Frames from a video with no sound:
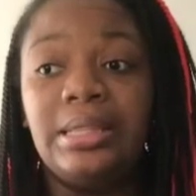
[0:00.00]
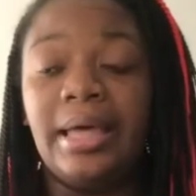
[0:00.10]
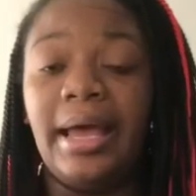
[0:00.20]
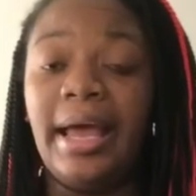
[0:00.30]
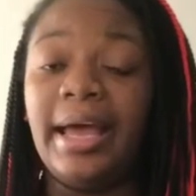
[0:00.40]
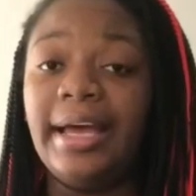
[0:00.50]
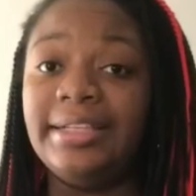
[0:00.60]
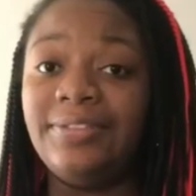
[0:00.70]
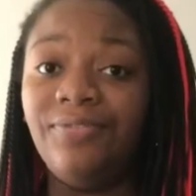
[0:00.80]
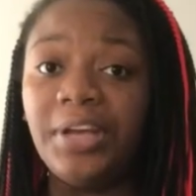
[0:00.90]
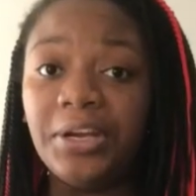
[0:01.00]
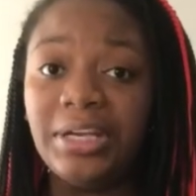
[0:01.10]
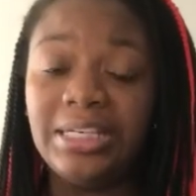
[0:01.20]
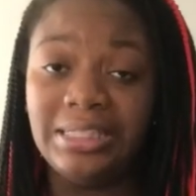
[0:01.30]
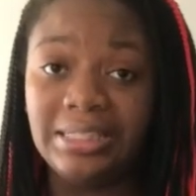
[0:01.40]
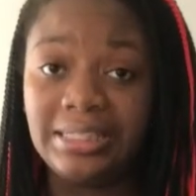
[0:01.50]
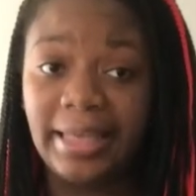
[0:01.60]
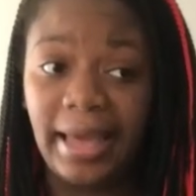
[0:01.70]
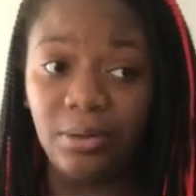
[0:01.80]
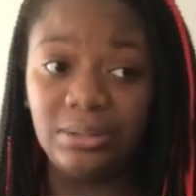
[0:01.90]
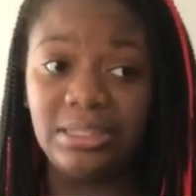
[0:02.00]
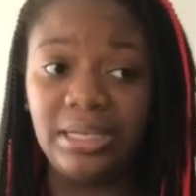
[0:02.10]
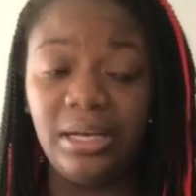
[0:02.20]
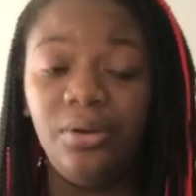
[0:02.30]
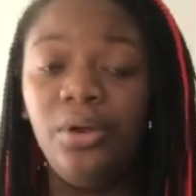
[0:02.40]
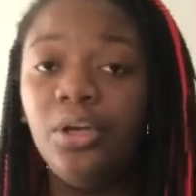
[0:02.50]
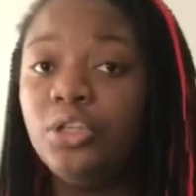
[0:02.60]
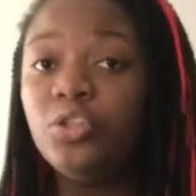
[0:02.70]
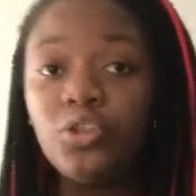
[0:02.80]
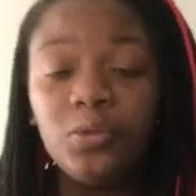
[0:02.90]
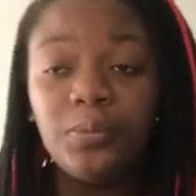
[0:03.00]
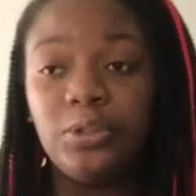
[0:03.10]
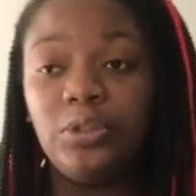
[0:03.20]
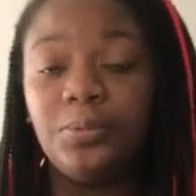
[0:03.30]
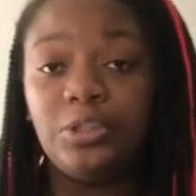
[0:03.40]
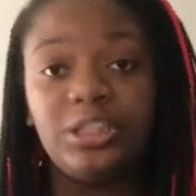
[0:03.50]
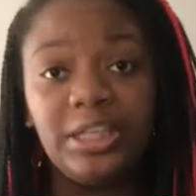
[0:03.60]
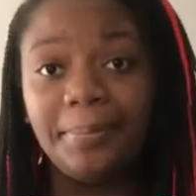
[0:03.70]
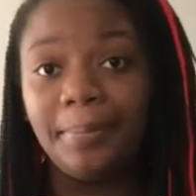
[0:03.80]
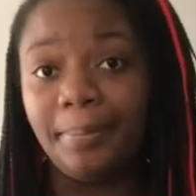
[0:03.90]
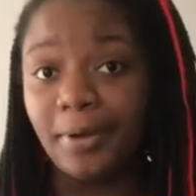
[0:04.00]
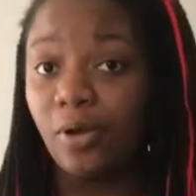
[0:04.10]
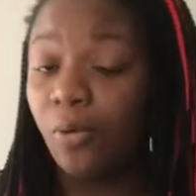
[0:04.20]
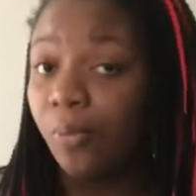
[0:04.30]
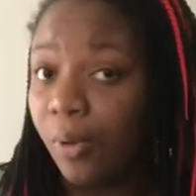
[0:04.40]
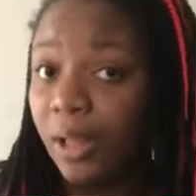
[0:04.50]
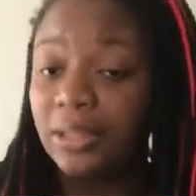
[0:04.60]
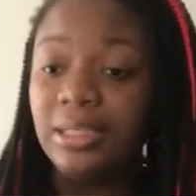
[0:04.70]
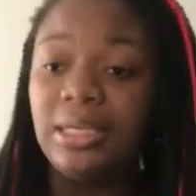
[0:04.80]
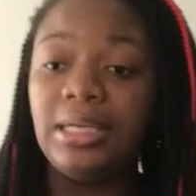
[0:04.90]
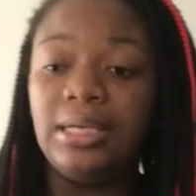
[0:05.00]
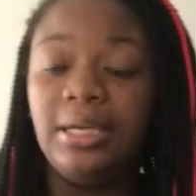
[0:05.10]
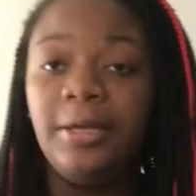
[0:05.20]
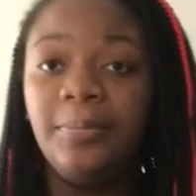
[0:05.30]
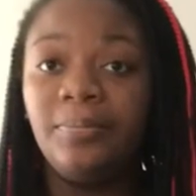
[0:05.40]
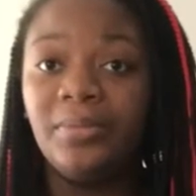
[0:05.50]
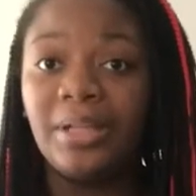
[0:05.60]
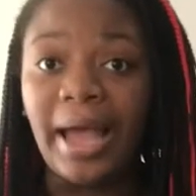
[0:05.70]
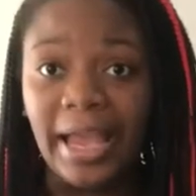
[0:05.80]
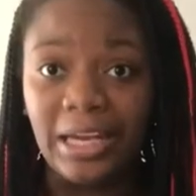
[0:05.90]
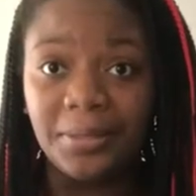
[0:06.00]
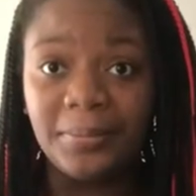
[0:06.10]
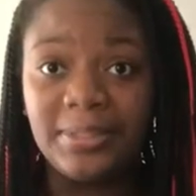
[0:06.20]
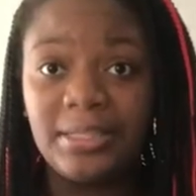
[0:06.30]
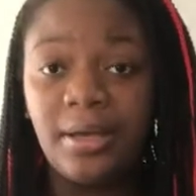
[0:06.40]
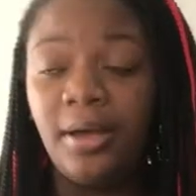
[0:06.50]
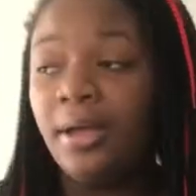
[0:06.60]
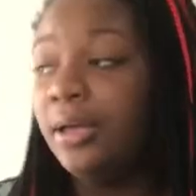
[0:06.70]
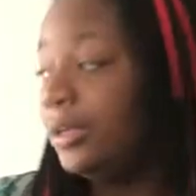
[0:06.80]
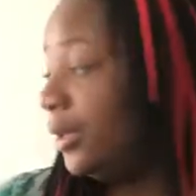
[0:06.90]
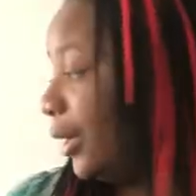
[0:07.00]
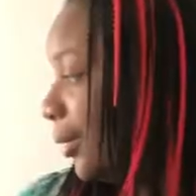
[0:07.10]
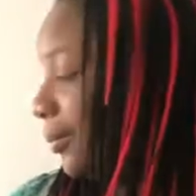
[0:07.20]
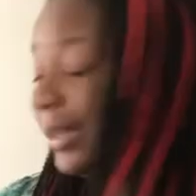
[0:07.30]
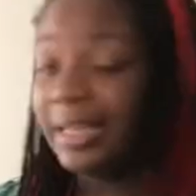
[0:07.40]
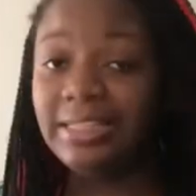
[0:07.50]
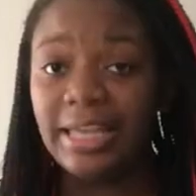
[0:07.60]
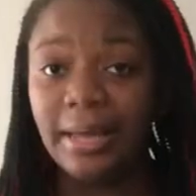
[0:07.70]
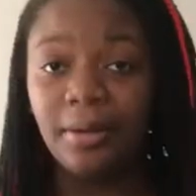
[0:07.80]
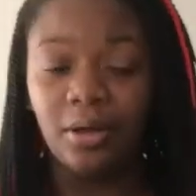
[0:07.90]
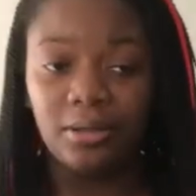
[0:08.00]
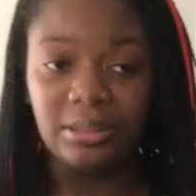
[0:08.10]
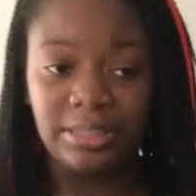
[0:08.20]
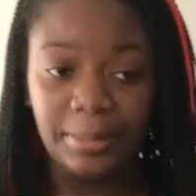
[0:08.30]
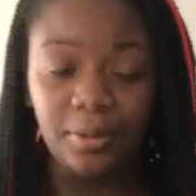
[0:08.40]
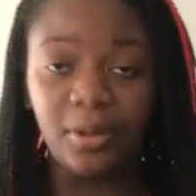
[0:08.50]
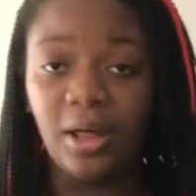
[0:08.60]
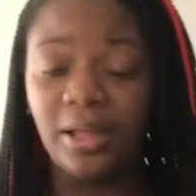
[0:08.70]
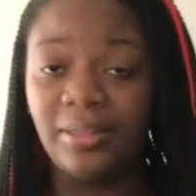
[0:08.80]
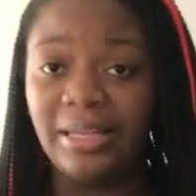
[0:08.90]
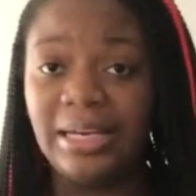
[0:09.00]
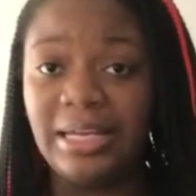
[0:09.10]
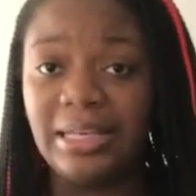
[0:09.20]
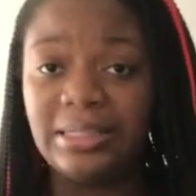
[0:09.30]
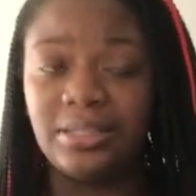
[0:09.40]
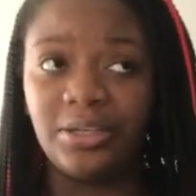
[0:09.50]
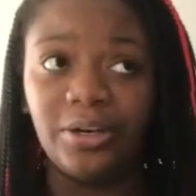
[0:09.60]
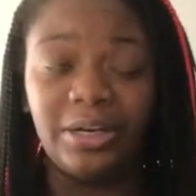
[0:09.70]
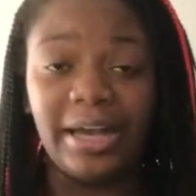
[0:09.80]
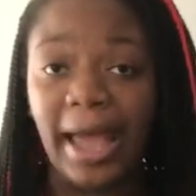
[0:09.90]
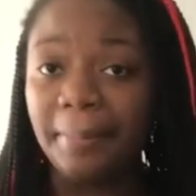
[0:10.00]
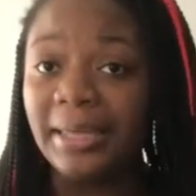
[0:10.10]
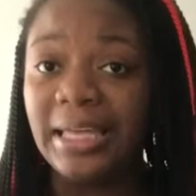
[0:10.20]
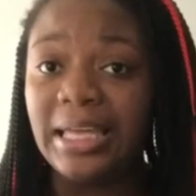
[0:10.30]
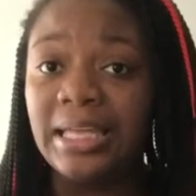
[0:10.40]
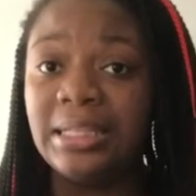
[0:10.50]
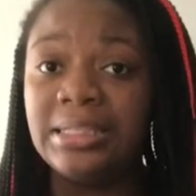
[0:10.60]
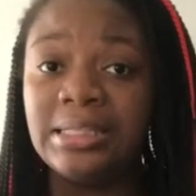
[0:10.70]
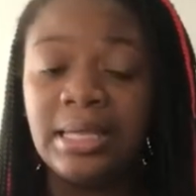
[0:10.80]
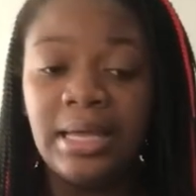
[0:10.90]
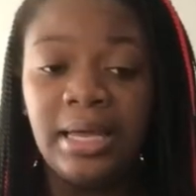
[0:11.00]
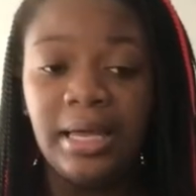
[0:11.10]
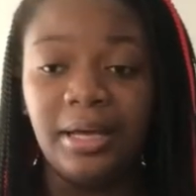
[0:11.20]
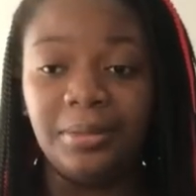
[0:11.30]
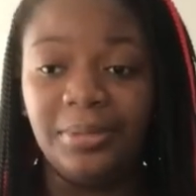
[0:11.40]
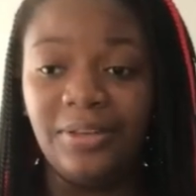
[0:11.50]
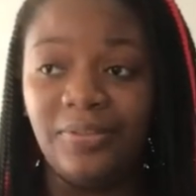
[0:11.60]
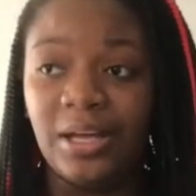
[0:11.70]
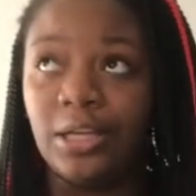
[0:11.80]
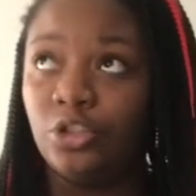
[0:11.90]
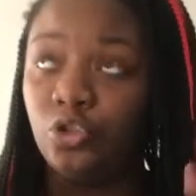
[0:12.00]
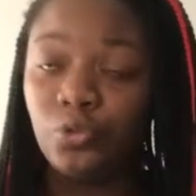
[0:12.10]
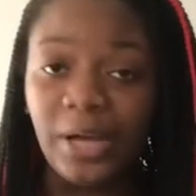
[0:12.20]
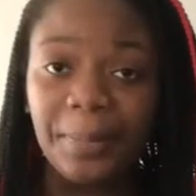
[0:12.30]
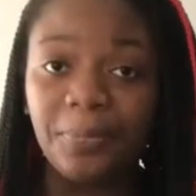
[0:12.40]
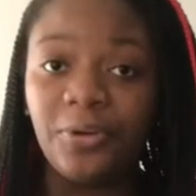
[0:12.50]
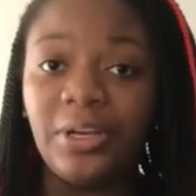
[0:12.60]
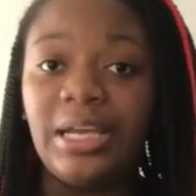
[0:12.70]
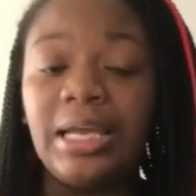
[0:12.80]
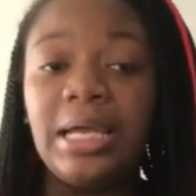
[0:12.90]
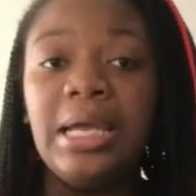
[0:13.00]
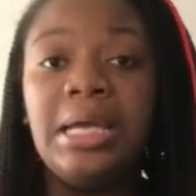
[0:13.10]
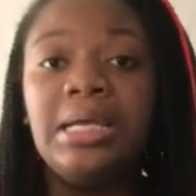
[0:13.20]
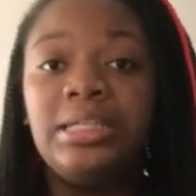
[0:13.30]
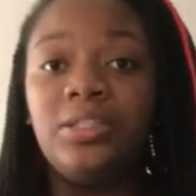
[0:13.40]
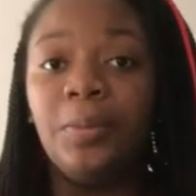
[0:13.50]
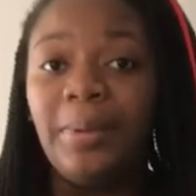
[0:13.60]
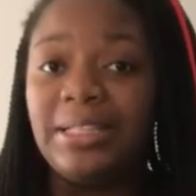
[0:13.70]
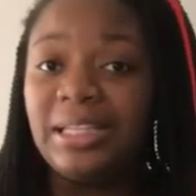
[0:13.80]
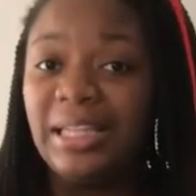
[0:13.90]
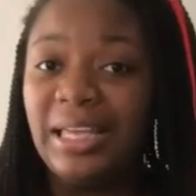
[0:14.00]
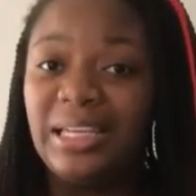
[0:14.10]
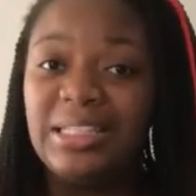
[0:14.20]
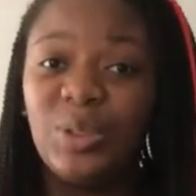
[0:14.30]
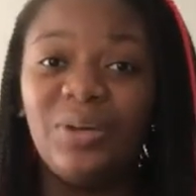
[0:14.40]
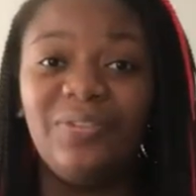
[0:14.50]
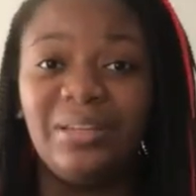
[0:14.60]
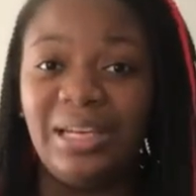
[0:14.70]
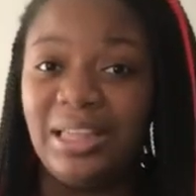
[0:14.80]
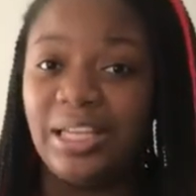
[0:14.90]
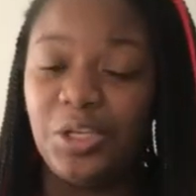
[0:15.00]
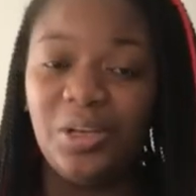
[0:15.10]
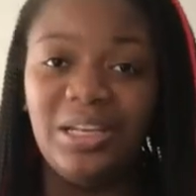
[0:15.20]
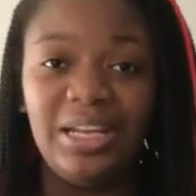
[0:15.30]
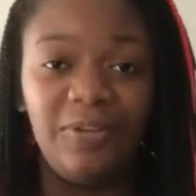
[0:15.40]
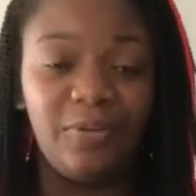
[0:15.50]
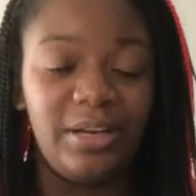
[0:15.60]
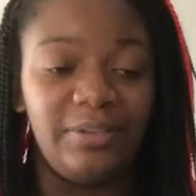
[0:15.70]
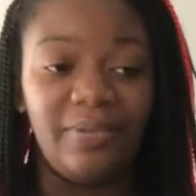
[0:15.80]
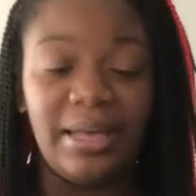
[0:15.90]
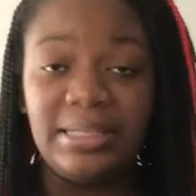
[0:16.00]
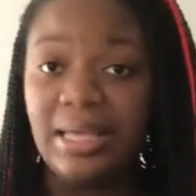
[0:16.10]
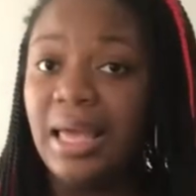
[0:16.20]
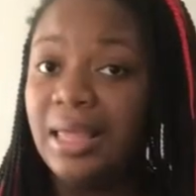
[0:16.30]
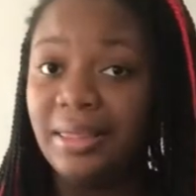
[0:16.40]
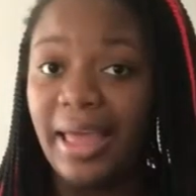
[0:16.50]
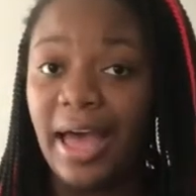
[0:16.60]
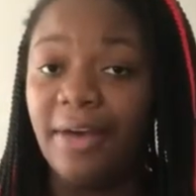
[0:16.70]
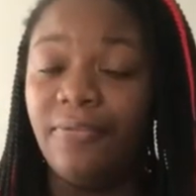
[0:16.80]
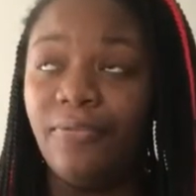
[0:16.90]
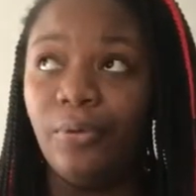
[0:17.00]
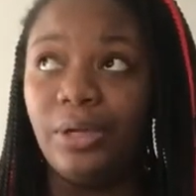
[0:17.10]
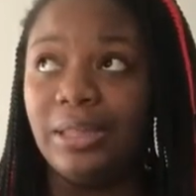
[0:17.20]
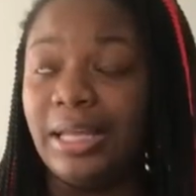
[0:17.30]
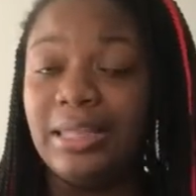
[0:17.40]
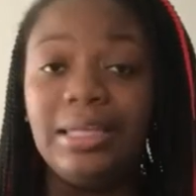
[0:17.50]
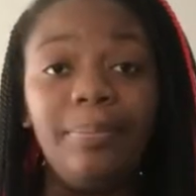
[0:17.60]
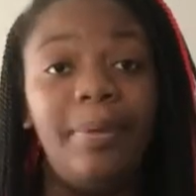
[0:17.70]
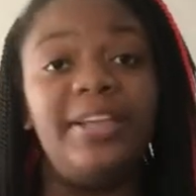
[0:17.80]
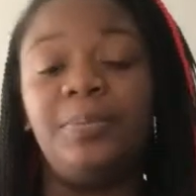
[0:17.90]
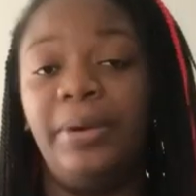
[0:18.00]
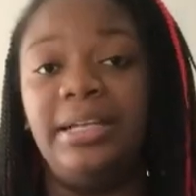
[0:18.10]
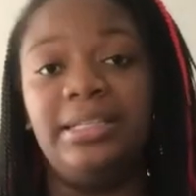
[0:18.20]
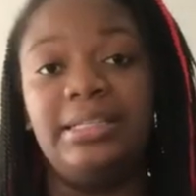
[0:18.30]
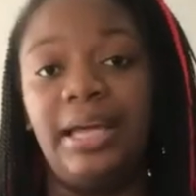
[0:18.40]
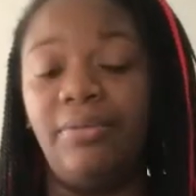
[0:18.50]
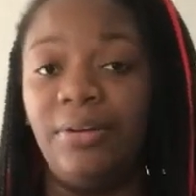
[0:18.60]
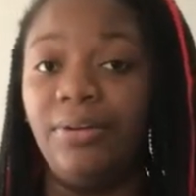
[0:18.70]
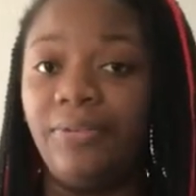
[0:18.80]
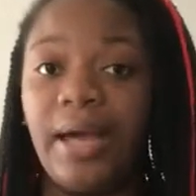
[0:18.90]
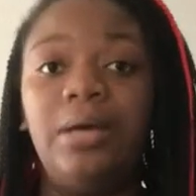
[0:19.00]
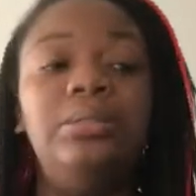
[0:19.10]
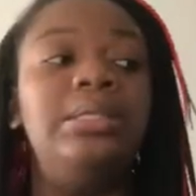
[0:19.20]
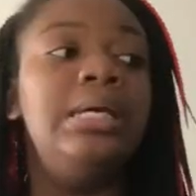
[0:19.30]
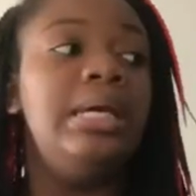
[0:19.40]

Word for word: that has very discounted, super, super cheap, but quality items, um, like ta tablecloth linens or napkins. Um, they've got drapery. So basically any sort of linen that you could need for an event, they have for like the best prices I've ever found.